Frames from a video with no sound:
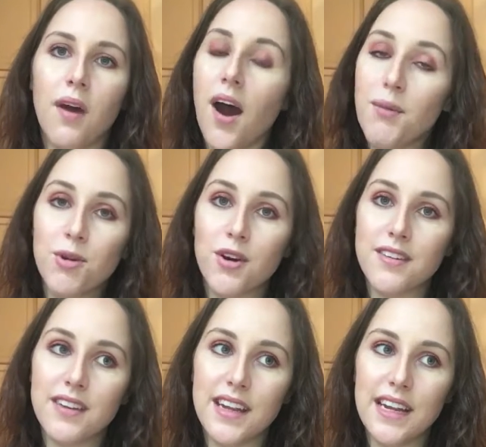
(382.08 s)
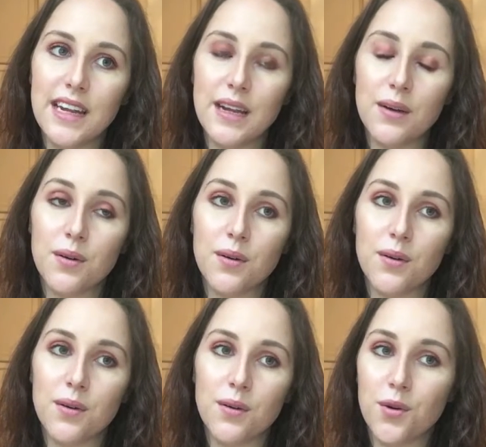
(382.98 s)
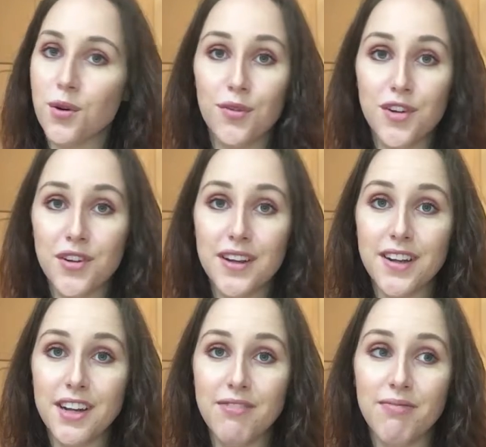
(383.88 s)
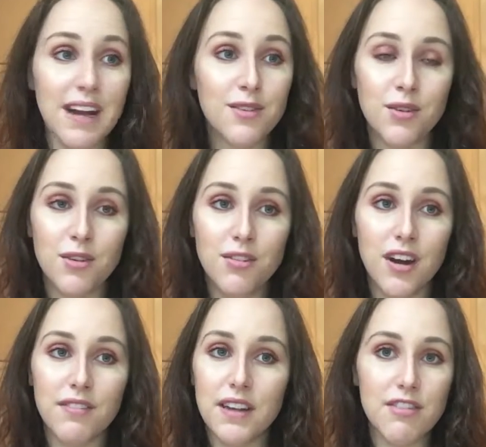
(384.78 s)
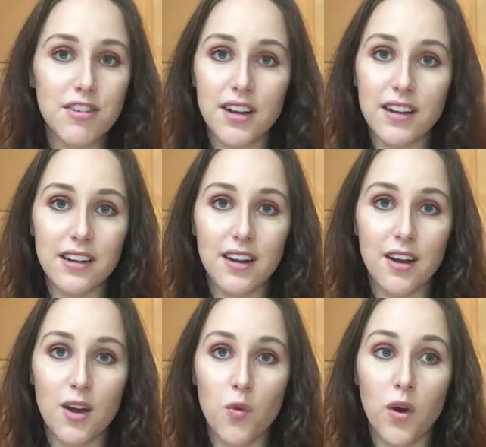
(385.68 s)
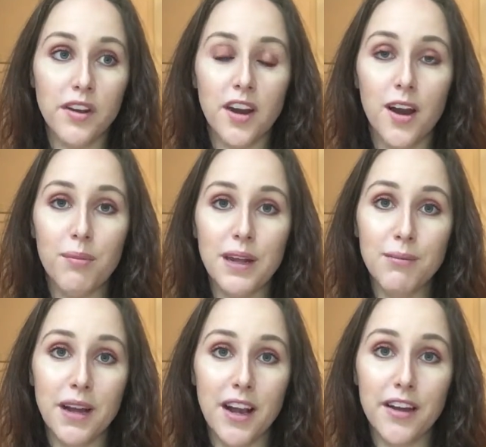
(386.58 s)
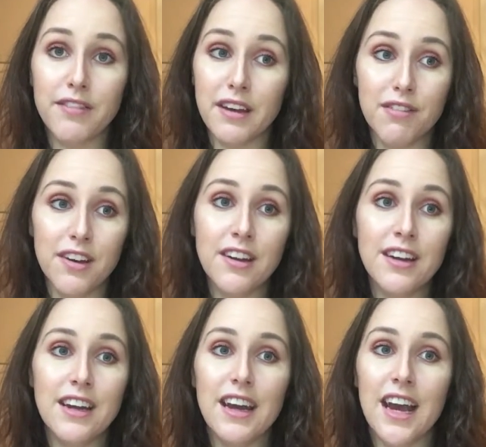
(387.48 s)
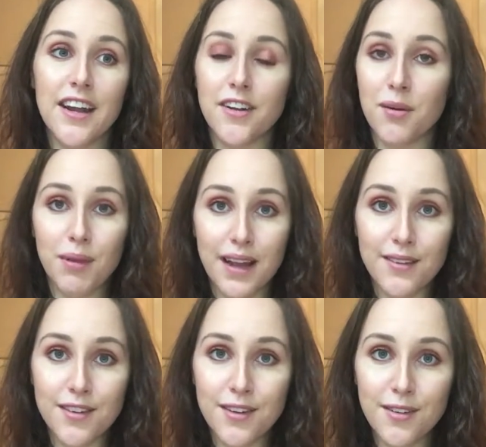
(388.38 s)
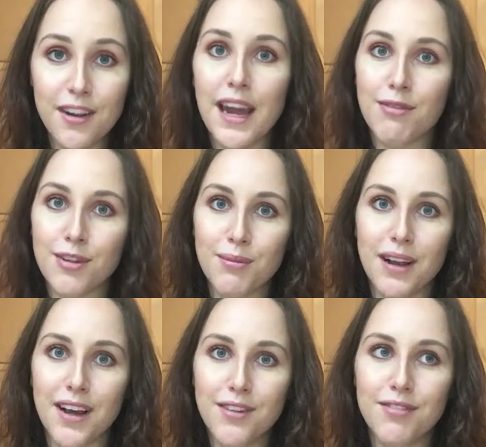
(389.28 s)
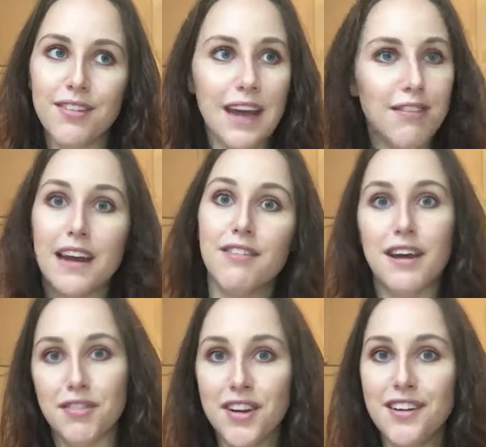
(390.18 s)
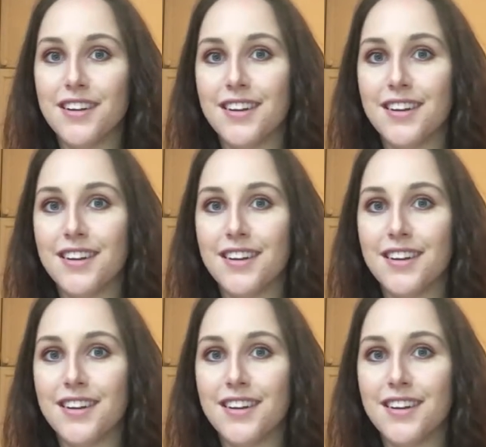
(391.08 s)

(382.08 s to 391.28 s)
I'm not a tea or coffee drinker at all. I've never drank one cup in my life ever, and I don't plan to ever in my life, ever.